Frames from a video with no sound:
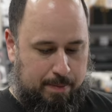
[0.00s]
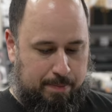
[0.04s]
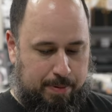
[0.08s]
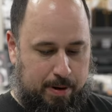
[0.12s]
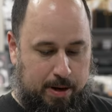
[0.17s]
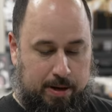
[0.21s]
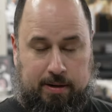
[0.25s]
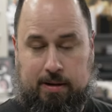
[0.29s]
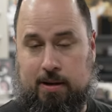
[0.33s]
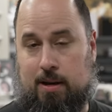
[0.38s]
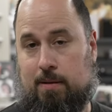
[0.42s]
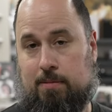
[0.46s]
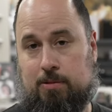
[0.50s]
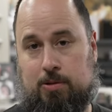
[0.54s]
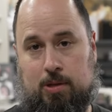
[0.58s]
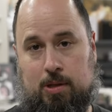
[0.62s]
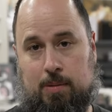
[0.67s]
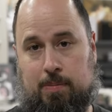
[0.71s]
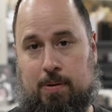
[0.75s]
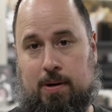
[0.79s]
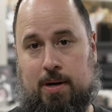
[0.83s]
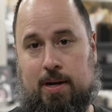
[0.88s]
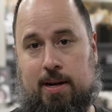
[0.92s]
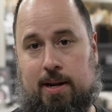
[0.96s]
but comes with
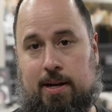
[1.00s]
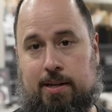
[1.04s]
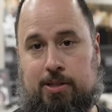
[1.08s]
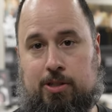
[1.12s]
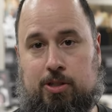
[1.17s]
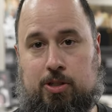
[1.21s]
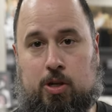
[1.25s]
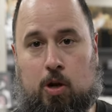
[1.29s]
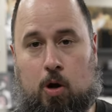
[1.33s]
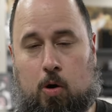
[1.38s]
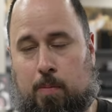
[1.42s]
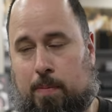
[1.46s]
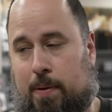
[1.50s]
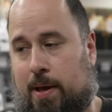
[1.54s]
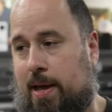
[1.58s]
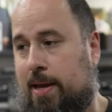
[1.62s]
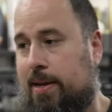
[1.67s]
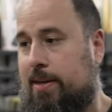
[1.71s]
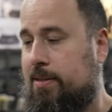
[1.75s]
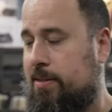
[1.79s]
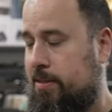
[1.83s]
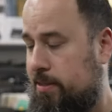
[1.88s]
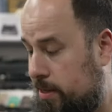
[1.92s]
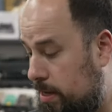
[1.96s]
a pretty nice tote
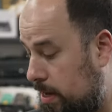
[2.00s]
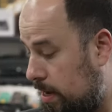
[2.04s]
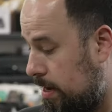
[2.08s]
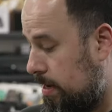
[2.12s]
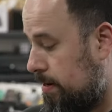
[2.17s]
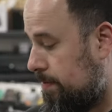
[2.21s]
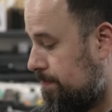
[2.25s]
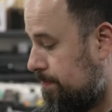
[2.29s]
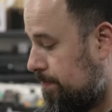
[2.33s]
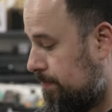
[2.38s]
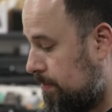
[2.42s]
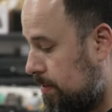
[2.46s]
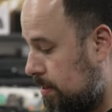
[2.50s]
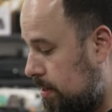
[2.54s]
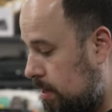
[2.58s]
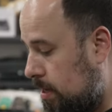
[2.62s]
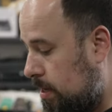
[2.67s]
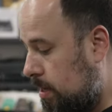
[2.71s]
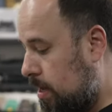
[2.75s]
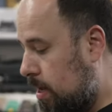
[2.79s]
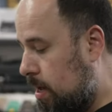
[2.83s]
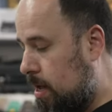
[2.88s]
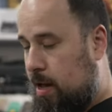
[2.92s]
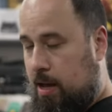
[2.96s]
bag inside.
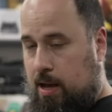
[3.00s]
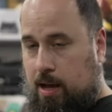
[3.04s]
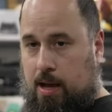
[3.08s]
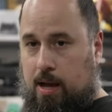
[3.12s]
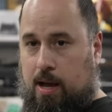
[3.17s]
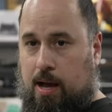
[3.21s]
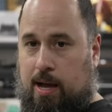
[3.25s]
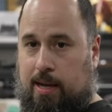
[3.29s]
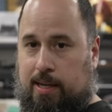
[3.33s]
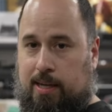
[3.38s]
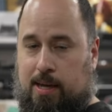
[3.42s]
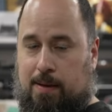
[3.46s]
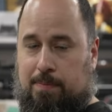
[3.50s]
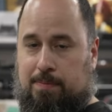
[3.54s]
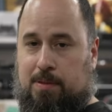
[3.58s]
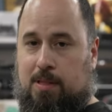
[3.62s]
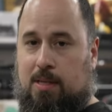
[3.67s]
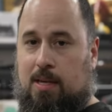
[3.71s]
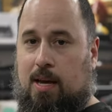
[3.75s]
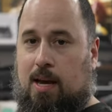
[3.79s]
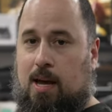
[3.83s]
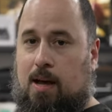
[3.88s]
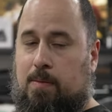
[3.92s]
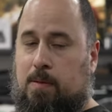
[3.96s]
I kept
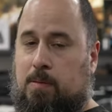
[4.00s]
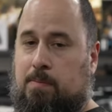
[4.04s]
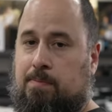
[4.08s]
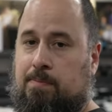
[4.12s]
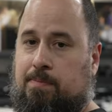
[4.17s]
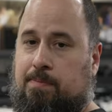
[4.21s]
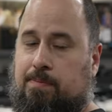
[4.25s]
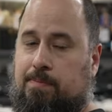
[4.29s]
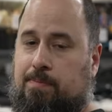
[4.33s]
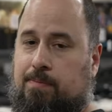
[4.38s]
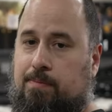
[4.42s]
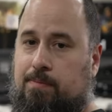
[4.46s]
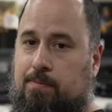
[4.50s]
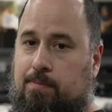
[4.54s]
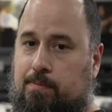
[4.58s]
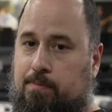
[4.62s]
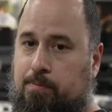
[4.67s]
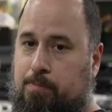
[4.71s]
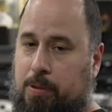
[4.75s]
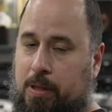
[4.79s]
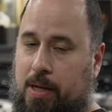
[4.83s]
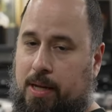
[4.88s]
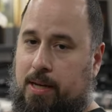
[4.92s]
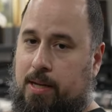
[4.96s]
the album,
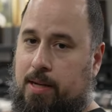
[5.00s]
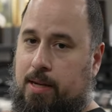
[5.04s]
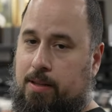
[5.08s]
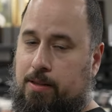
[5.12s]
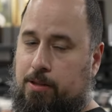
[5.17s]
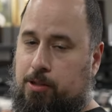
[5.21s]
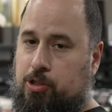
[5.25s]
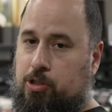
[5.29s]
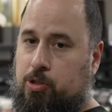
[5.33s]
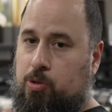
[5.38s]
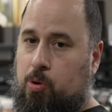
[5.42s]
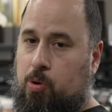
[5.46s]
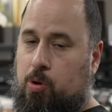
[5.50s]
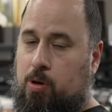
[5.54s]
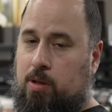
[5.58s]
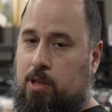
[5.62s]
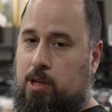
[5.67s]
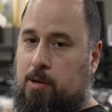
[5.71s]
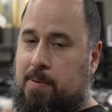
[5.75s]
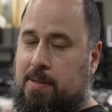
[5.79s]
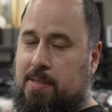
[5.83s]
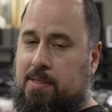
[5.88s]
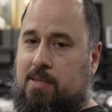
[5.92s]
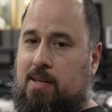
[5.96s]
played it in the store a
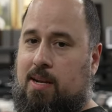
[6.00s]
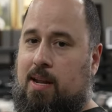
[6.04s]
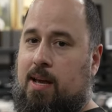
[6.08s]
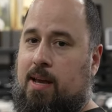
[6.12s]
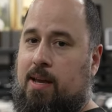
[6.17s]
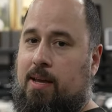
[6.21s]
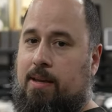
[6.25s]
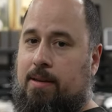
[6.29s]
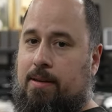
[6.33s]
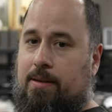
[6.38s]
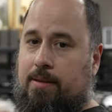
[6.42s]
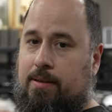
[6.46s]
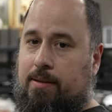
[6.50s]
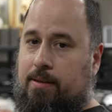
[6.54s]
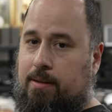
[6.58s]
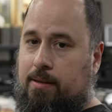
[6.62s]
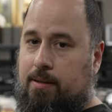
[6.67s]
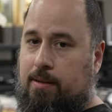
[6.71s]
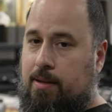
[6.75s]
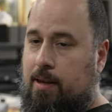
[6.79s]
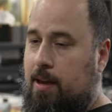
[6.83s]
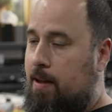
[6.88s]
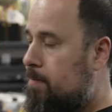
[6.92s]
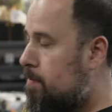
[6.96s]
little bit today,
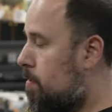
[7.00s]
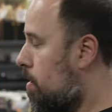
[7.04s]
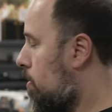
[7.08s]
gave